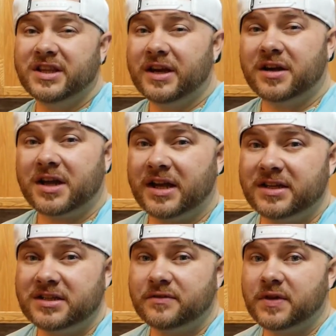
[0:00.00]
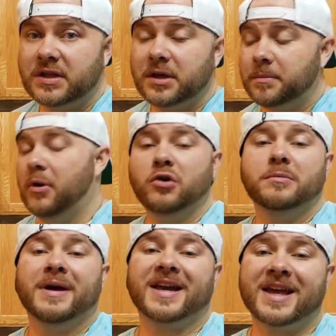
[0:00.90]
layer kind of develop, pull
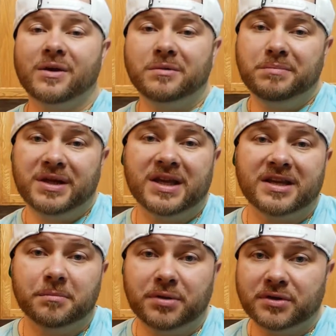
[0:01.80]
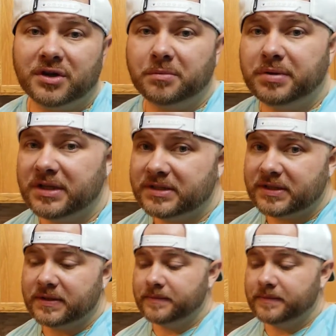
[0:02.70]
them back out and begin to build our pizza.